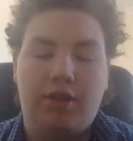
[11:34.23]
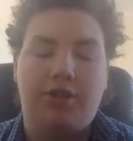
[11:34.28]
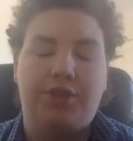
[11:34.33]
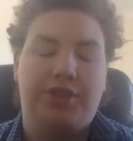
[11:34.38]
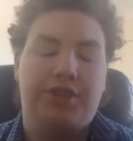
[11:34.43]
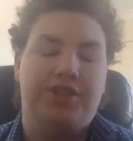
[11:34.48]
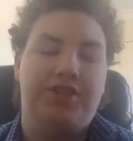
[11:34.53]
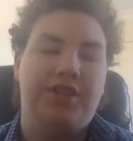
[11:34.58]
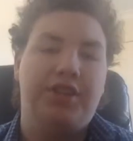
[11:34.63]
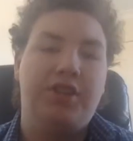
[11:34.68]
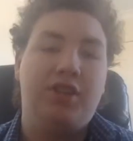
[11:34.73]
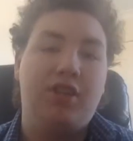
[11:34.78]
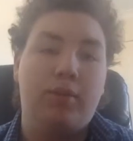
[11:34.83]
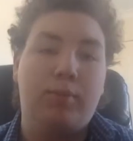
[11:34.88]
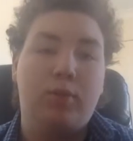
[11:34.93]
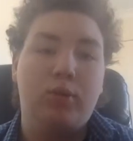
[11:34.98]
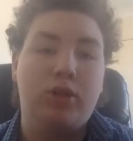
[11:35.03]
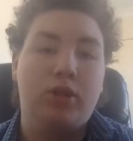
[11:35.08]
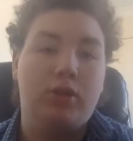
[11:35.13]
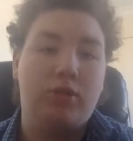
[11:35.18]
They're saying that I'm
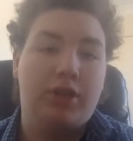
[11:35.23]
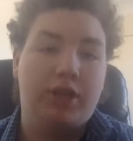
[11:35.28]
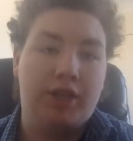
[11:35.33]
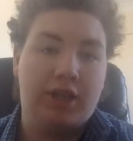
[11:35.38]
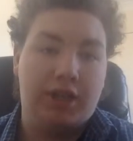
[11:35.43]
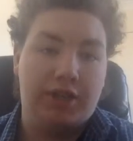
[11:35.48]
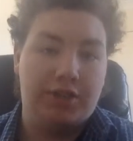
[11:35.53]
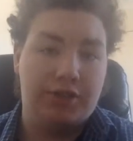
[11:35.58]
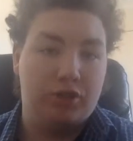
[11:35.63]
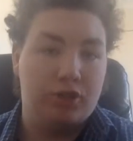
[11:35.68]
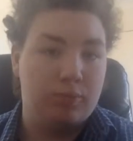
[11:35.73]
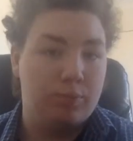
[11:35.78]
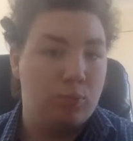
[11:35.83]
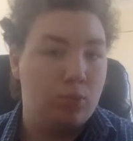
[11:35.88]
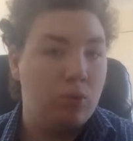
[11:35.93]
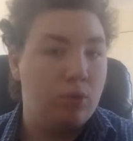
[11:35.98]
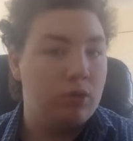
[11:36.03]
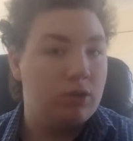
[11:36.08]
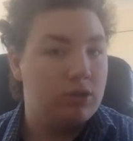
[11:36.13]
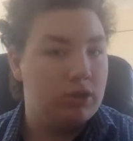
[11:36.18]
only looking at the
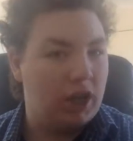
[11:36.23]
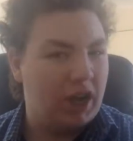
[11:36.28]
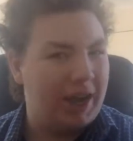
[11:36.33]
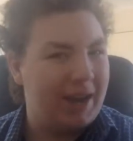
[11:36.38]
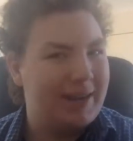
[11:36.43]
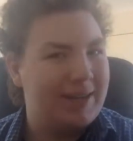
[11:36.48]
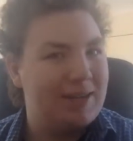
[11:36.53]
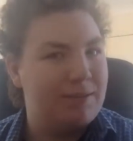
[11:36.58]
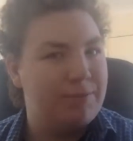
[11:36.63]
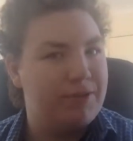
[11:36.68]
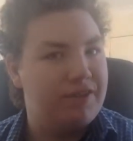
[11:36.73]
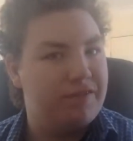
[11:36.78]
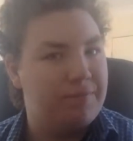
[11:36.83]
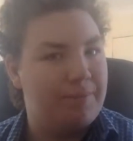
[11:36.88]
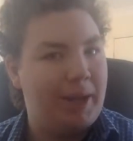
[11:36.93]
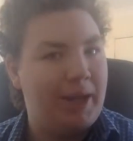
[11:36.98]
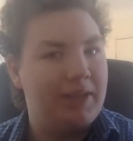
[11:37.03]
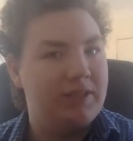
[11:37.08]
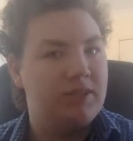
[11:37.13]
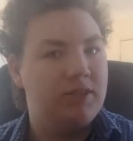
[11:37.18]
small, tiny bit of
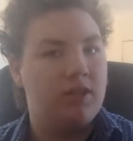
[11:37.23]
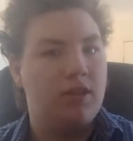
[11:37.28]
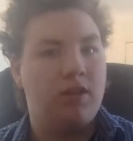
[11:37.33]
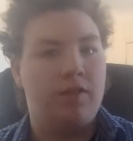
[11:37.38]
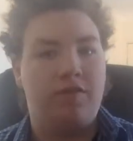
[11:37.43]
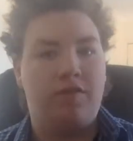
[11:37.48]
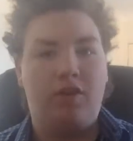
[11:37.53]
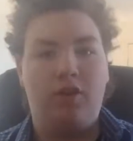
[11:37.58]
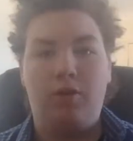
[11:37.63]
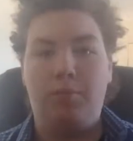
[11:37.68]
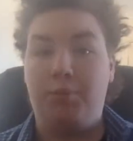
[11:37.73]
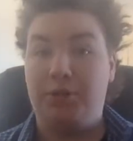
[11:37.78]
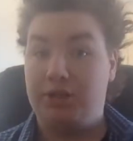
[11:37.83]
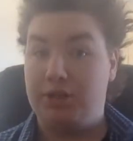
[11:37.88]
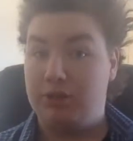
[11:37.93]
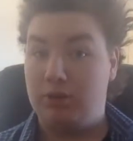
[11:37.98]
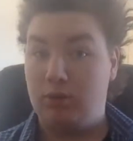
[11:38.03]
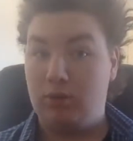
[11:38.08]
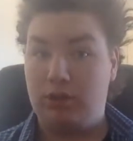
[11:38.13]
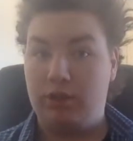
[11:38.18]
bad stuff
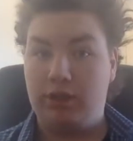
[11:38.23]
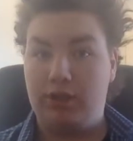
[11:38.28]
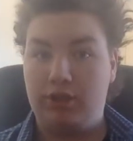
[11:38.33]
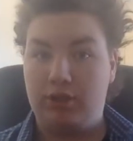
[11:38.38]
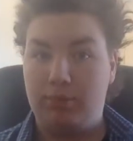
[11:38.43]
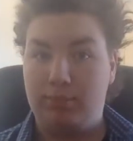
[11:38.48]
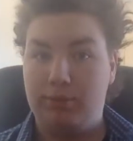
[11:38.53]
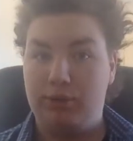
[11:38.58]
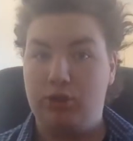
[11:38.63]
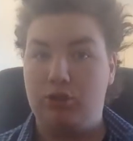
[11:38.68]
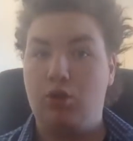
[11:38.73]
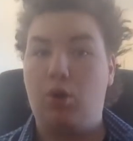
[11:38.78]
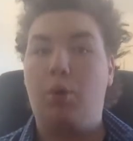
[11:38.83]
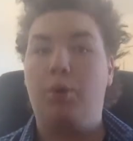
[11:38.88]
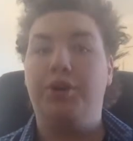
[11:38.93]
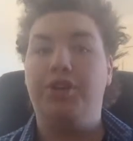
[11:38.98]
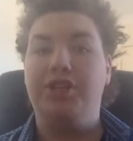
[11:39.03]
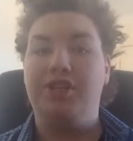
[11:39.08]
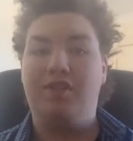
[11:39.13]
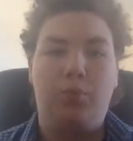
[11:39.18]
because looking at the
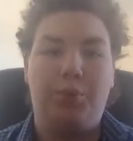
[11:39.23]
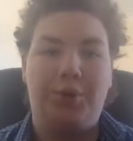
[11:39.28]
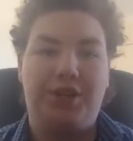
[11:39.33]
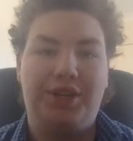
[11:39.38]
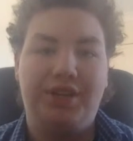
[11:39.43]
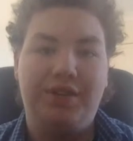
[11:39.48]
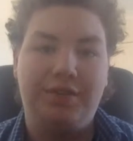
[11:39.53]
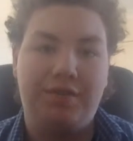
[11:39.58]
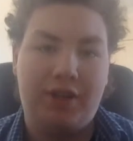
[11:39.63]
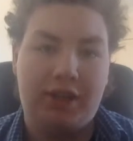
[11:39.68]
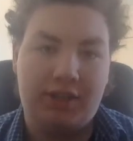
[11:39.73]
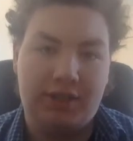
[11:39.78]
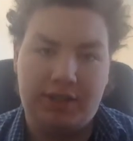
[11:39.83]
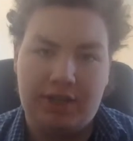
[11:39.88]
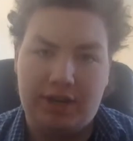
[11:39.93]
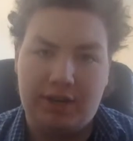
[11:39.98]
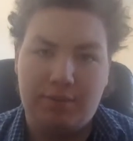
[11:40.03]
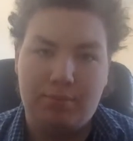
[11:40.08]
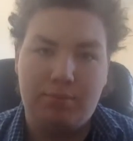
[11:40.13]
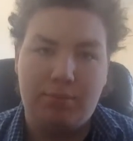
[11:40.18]
majority would
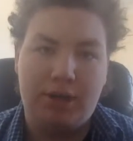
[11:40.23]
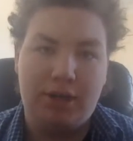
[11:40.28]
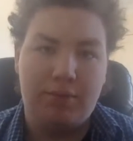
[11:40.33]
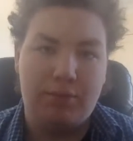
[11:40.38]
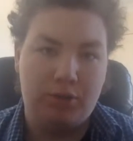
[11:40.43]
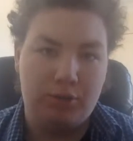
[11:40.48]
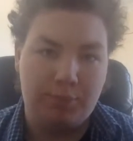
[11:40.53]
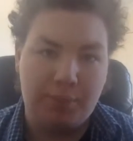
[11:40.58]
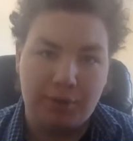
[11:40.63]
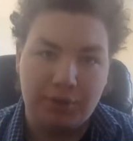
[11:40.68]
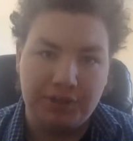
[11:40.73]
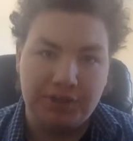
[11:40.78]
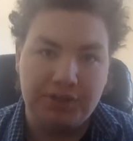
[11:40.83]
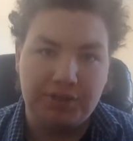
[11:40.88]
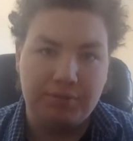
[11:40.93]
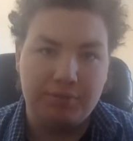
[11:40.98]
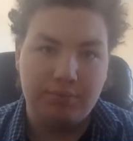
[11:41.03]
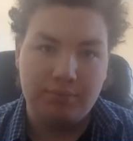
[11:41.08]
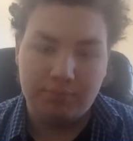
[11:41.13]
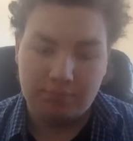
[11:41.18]
invalidate my
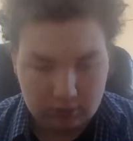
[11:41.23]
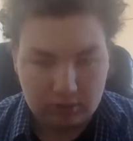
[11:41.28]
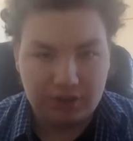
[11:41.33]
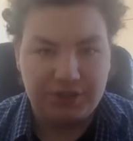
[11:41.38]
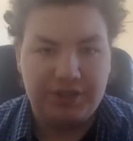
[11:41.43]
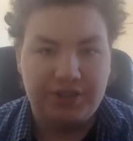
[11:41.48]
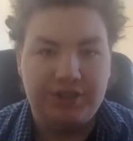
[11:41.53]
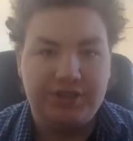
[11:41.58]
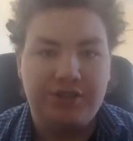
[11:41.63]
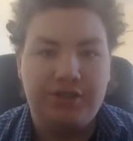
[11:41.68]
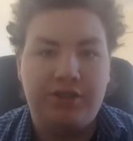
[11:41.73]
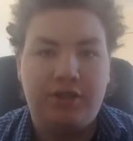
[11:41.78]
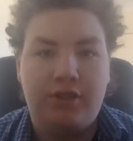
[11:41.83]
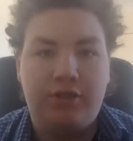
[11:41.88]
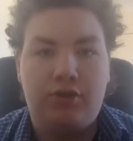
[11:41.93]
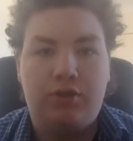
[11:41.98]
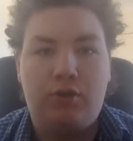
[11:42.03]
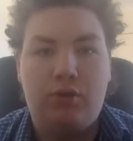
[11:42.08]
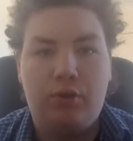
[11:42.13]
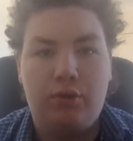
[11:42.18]
response. And this is
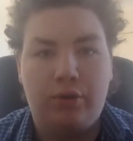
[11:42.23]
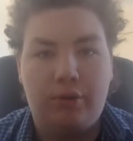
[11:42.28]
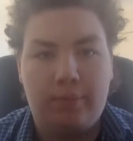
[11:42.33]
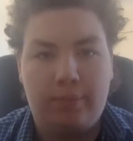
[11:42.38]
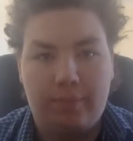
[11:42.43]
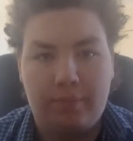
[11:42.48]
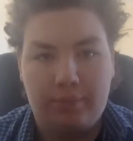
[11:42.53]
untrue.